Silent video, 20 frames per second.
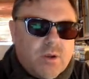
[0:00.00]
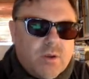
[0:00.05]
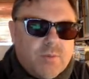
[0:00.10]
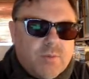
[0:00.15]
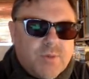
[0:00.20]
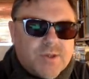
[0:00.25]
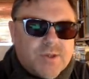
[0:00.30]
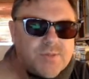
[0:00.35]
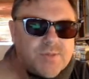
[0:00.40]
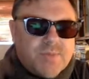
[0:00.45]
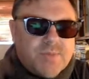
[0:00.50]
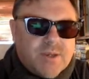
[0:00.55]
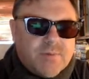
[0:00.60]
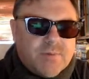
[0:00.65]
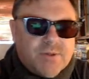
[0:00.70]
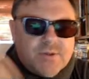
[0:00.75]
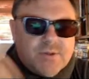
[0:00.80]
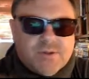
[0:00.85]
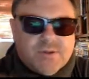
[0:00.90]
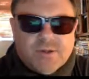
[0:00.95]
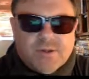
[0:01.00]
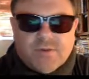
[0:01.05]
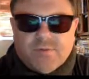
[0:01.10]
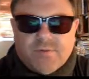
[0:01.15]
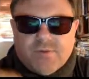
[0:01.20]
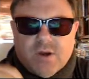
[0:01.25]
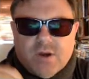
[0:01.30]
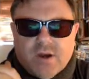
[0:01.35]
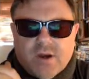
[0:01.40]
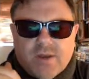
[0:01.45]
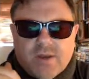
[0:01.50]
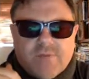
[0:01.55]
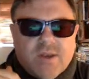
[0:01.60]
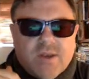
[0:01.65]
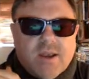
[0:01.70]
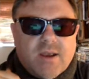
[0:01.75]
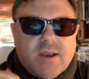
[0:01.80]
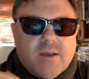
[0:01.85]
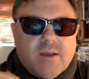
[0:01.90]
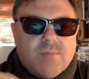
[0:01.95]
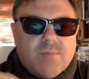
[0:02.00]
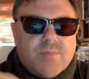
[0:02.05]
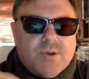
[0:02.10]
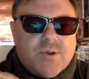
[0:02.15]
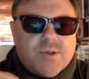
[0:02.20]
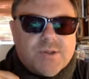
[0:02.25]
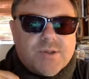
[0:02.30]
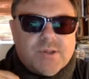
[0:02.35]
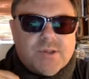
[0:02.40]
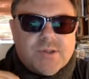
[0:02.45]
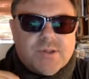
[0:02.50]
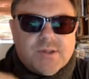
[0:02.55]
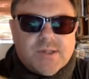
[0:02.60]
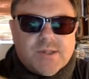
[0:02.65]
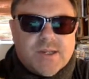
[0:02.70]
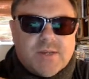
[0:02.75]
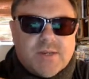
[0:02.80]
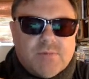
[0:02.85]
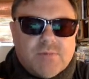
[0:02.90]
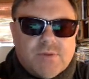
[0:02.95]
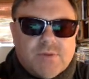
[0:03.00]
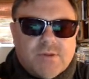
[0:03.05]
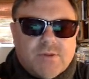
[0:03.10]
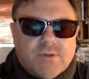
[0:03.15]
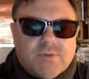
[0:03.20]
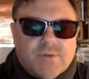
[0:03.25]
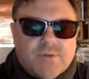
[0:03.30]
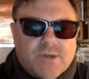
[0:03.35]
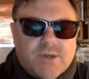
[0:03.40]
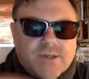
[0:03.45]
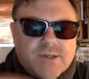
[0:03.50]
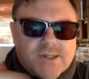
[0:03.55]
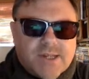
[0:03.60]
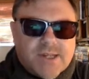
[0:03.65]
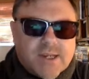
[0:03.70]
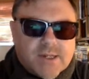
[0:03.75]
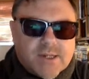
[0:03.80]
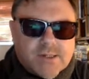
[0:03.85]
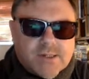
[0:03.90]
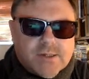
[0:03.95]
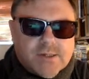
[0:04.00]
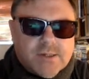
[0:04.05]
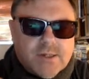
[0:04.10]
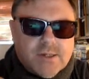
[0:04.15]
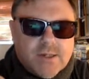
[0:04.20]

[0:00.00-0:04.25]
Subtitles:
person B would do 2 and 5, and person C would do 3 and 6.